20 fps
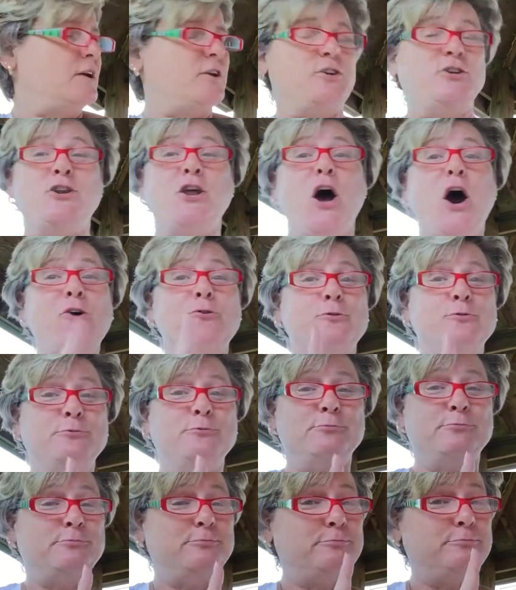No,
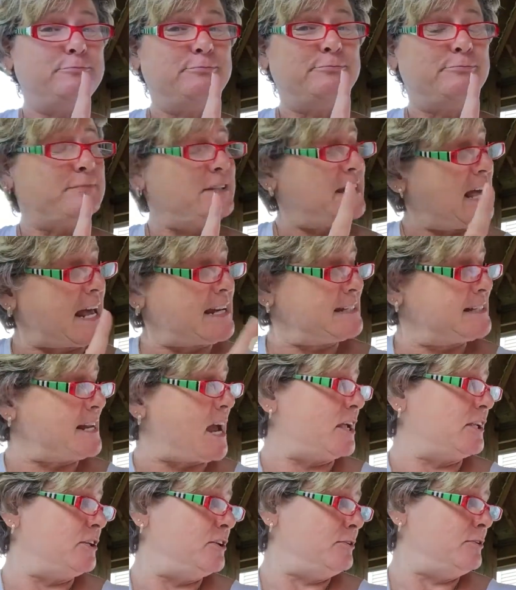that is
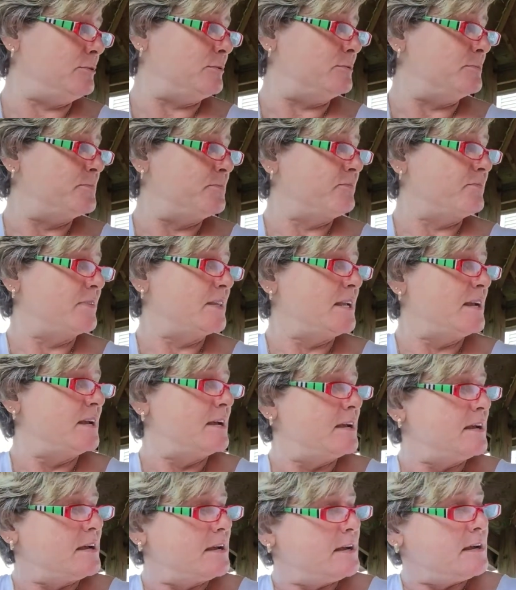not you.
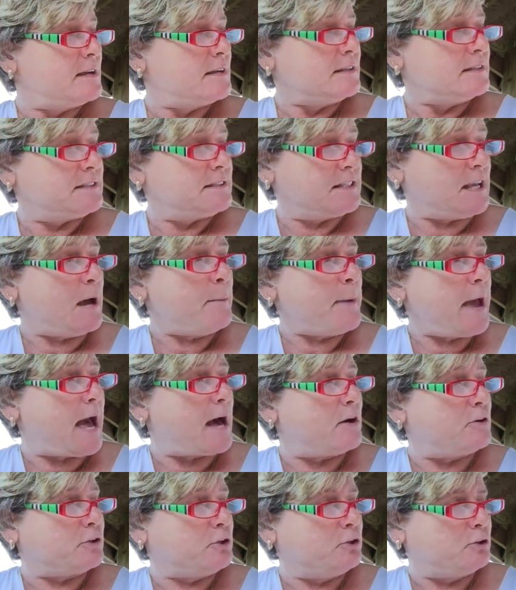
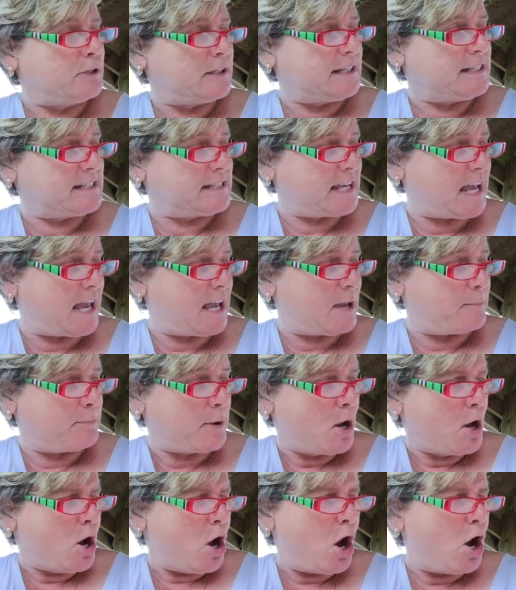Somehow you'll escape
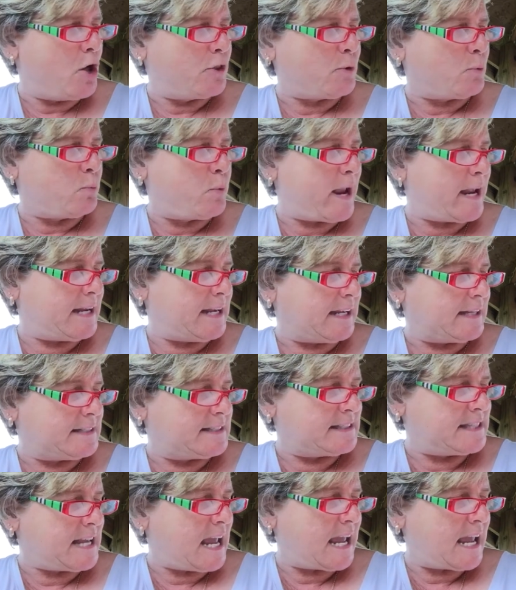all the waiting
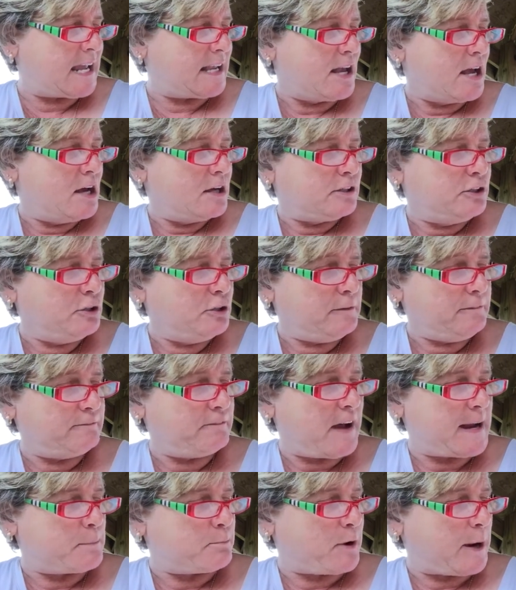and staying. You'll
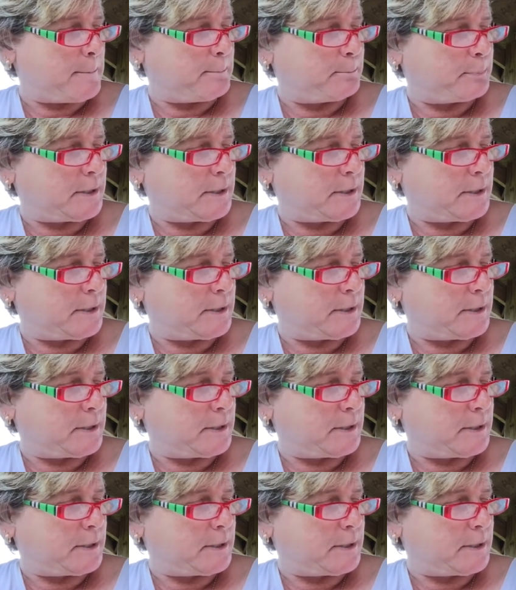find great